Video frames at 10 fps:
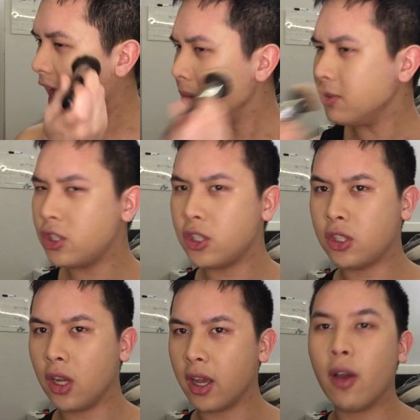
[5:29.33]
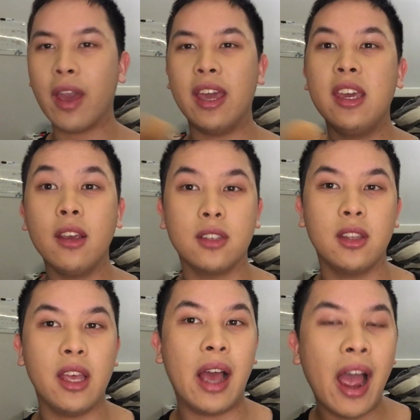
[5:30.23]
I'm shook. Okay, here's the
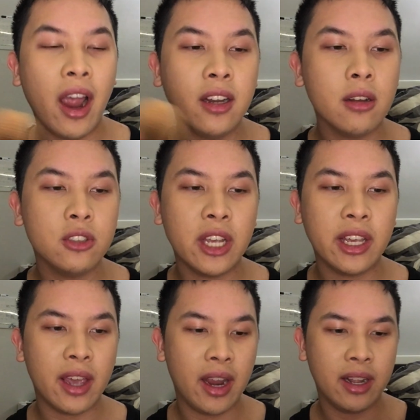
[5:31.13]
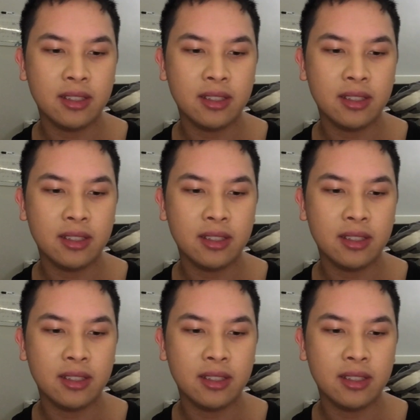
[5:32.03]
thing. I already know Jackie Aina